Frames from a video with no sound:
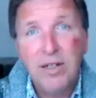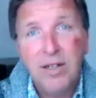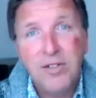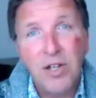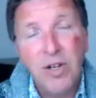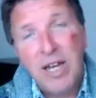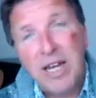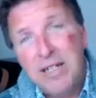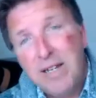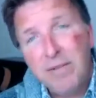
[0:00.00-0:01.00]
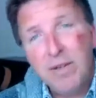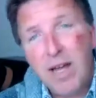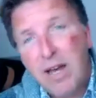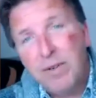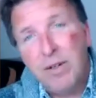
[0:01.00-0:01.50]
So he never
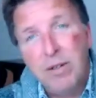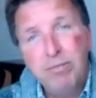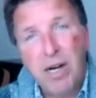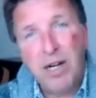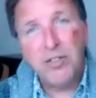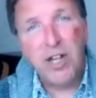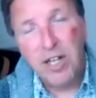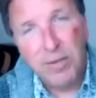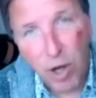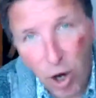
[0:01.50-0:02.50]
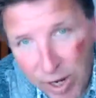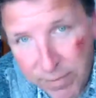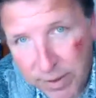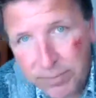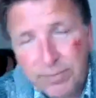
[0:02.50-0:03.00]
ever passed any of it on
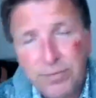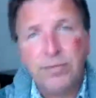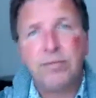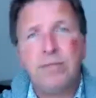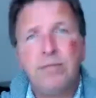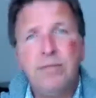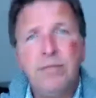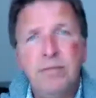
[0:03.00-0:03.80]
ever. But